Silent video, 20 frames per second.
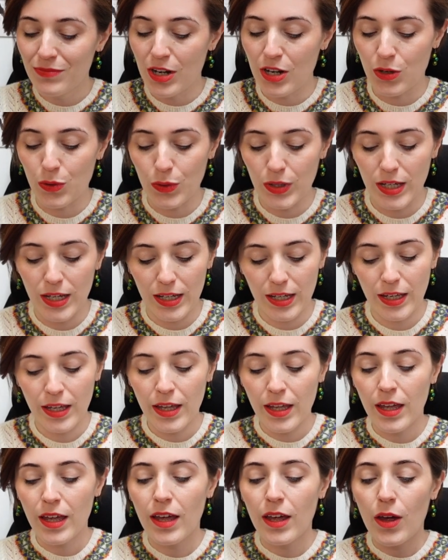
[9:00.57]
Annoying.
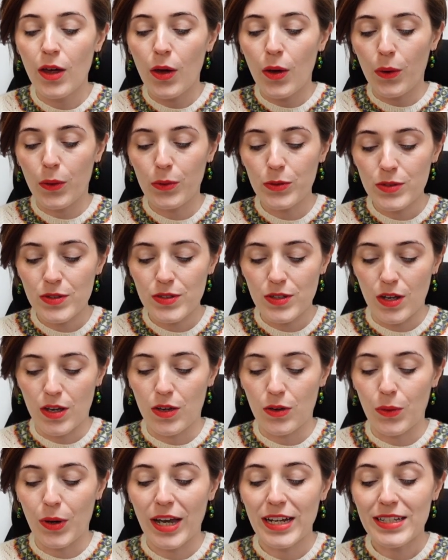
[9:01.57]

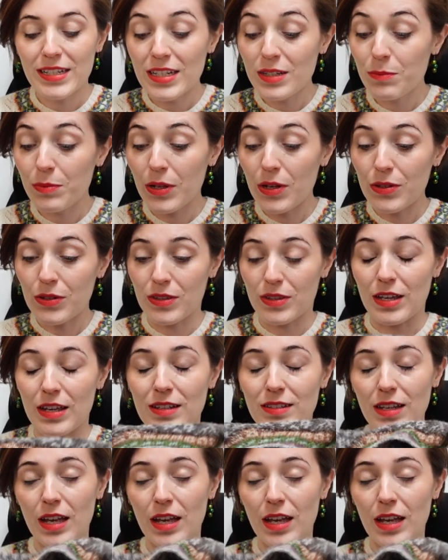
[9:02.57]
Also, I did block this.